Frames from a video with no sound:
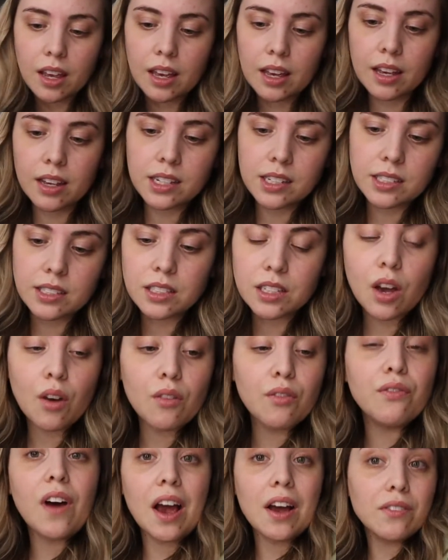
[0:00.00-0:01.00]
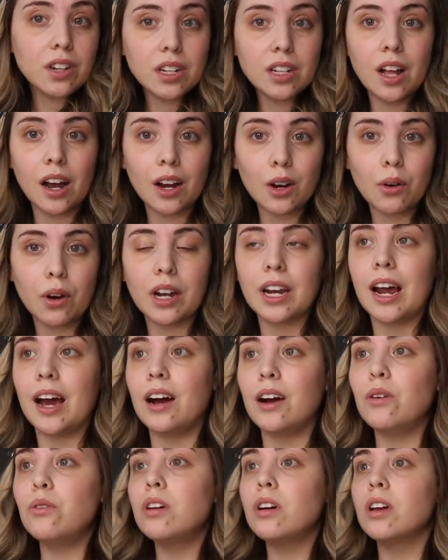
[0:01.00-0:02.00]
is five o'clock right
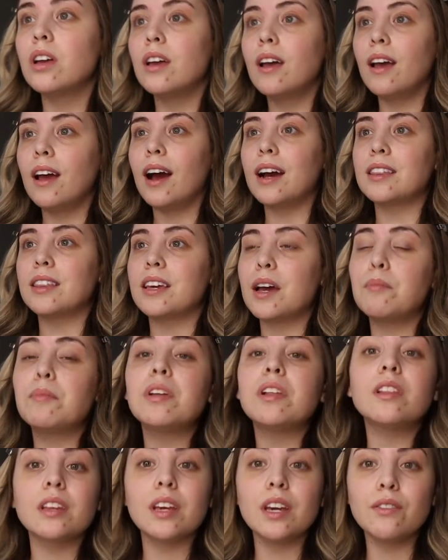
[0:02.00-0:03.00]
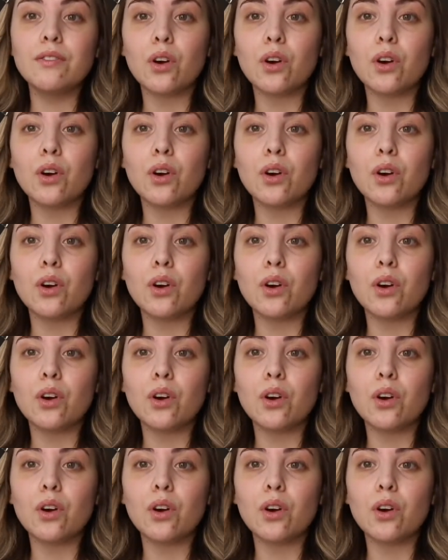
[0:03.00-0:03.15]
now. I think I'm gonna leave